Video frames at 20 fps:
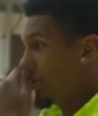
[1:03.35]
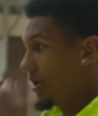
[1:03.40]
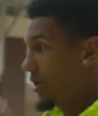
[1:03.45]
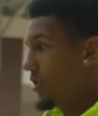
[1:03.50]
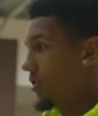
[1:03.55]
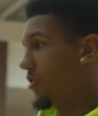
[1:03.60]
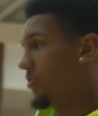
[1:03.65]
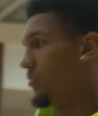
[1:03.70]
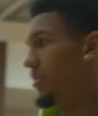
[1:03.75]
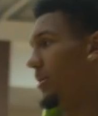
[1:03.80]
be a
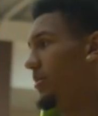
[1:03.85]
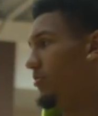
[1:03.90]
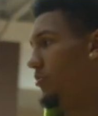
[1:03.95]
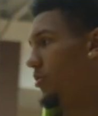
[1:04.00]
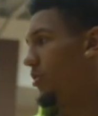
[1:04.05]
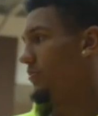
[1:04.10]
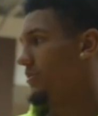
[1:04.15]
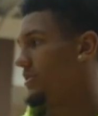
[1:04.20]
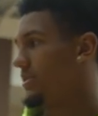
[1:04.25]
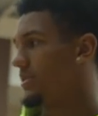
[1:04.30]
little bit
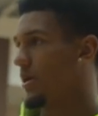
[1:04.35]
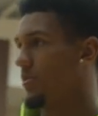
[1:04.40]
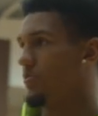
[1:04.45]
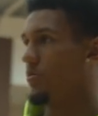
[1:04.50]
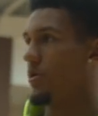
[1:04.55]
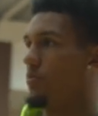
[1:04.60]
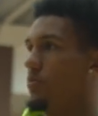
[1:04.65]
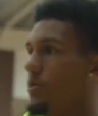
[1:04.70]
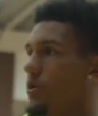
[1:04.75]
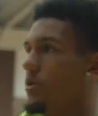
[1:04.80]
more of a step
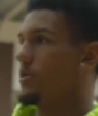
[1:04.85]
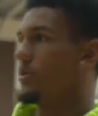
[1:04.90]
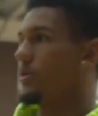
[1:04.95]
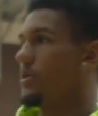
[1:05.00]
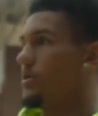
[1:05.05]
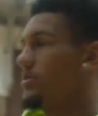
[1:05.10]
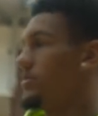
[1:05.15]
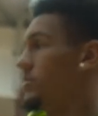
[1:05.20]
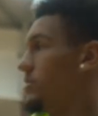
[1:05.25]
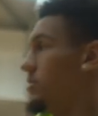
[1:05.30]
up, but
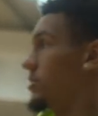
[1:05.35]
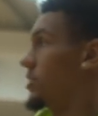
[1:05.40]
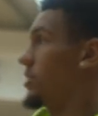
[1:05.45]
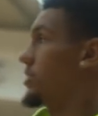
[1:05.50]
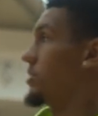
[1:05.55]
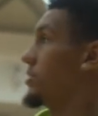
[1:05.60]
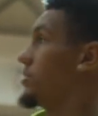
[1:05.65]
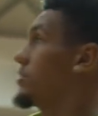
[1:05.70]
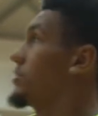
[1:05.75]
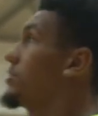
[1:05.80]
nothing too crazy.